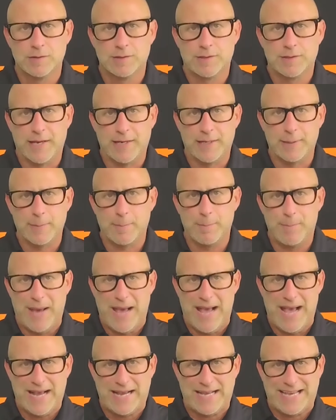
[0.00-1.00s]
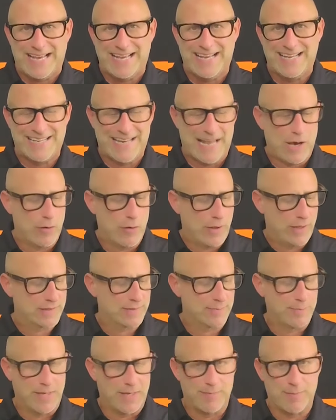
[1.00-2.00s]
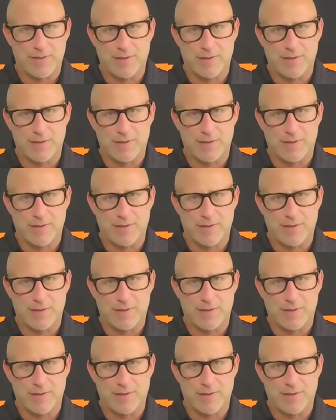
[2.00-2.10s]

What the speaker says: getting back, now that's maybe